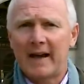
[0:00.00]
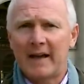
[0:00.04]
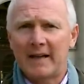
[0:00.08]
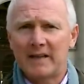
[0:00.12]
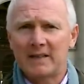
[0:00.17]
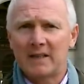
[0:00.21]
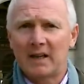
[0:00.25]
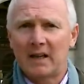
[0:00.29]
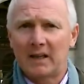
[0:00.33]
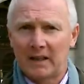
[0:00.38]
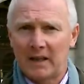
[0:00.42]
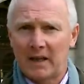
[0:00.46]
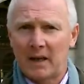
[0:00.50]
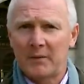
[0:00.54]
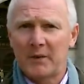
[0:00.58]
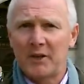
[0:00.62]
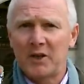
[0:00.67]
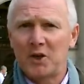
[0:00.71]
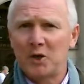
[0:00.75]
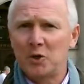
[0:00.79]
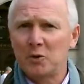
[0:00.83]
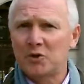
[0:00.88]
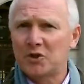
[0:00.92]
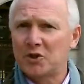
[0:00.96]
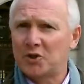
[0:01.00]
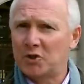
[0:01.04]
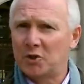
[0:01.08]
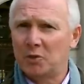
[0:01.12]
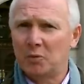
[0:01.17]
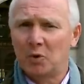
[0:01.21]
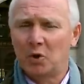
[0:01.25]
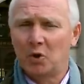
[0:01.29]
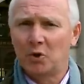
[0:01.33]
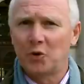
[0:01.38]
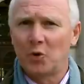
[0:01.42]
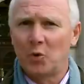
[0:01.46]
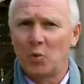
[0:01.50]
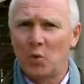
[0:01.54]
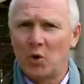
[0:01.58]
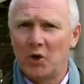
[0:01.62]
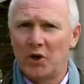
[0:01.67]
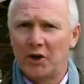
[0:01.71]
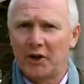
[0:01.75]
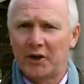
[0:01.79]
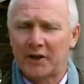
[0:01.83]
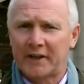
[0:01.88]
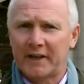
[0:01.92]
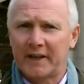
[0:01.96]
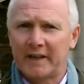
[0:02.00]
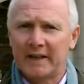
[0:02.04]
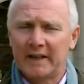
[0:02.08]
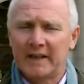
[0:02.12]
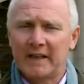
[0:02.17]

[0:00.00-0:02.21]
and allowing you to do all the work.